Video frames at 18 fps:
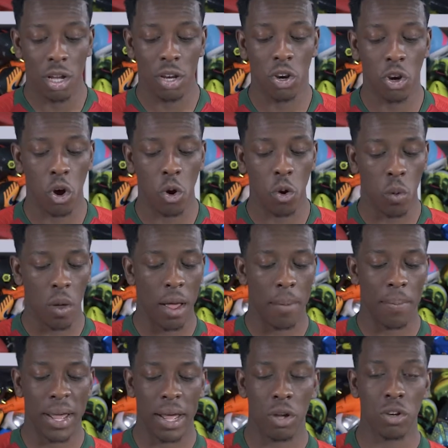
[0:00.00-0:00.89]
know
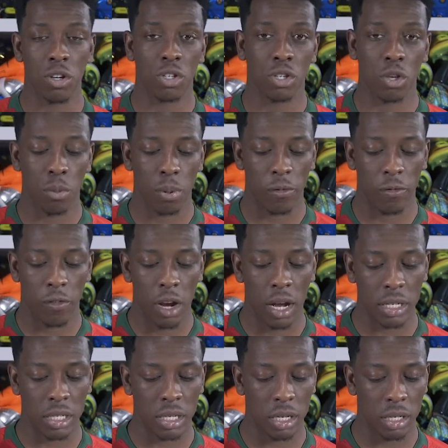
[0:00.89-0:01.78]
about the
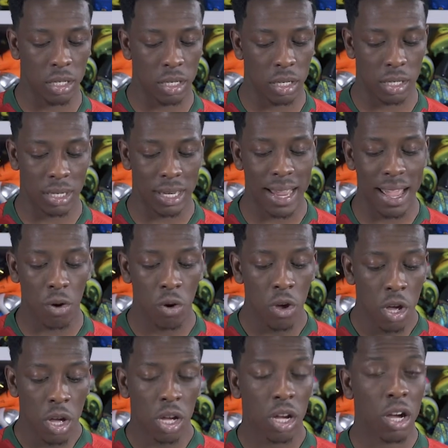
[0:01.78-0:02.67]
Superfly 6s.
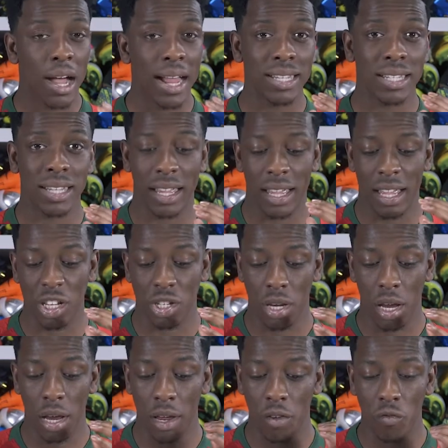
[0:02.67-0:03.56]
Now, guys,
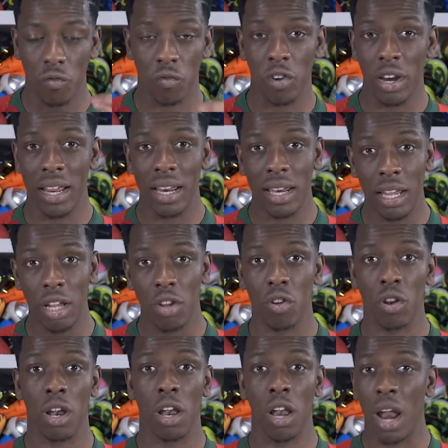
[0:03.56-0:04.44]
it's a
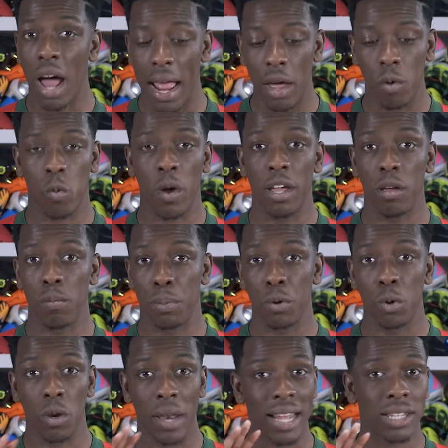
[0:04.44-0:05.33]
really lightweight
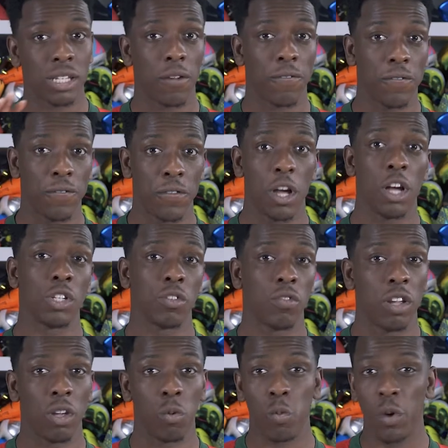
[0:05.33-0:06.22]
boot. That's the
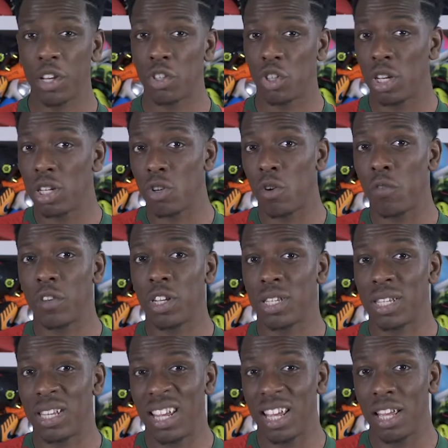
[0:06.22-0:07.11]
first thing, which is
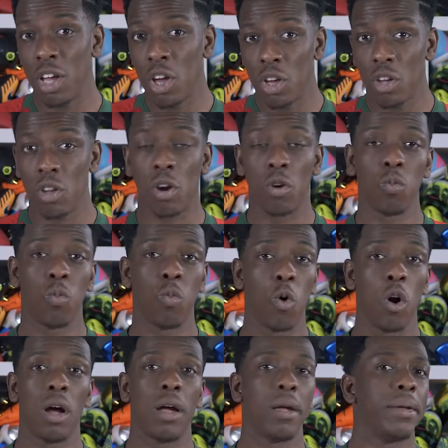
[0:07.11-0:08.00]
obviously, you know,
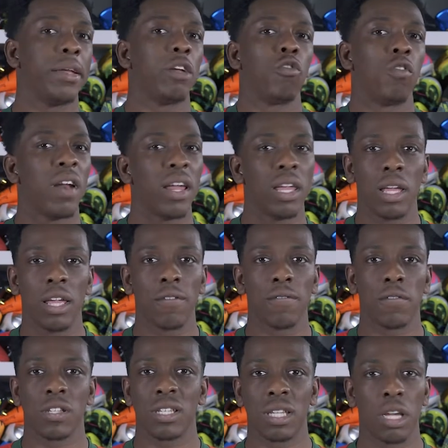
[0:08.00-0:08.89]
what a
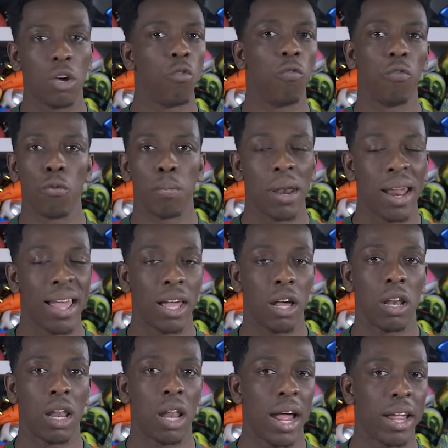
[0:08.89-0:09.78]
creative, skillful
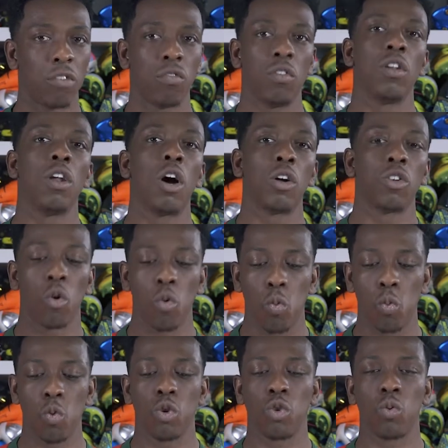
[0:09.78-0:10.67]
player like
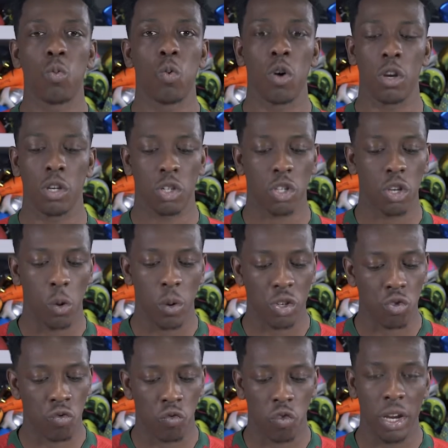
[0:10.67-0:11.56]
Ronaldo would want. So
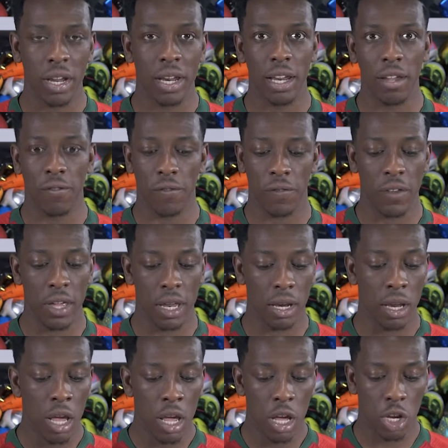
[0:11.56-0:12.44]
it's really
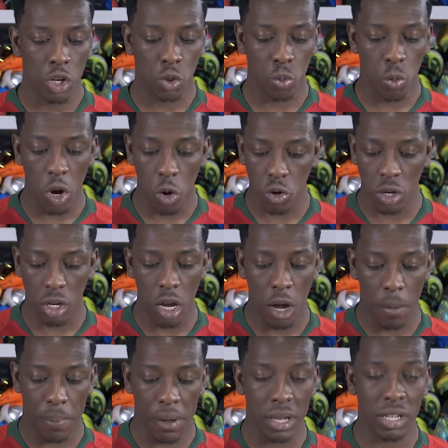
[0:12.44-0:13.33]
thin as well.
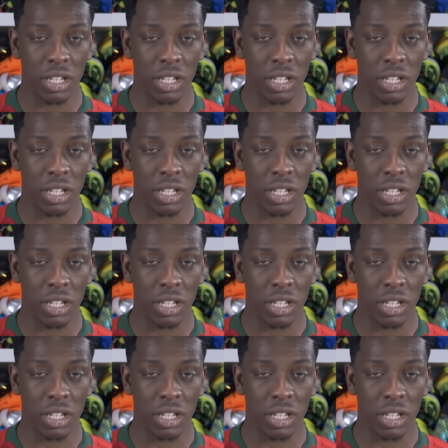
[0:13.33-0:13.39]
The upper,